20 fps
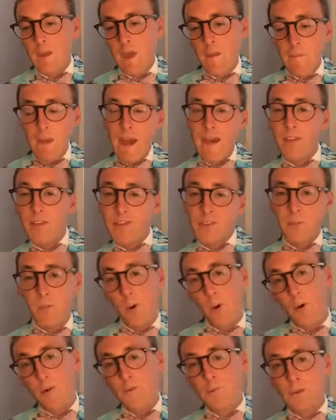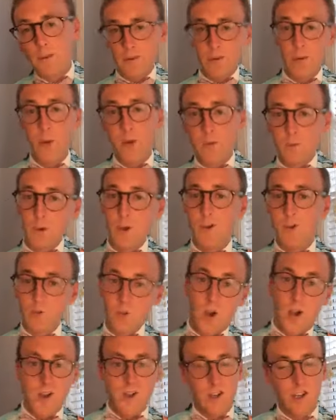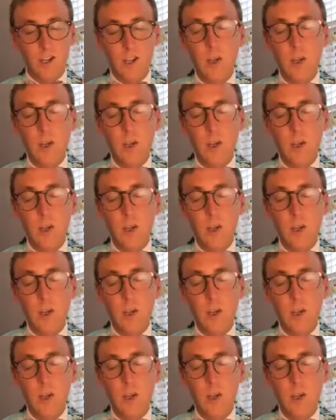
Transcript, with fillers: math is important, but so is pressure washing.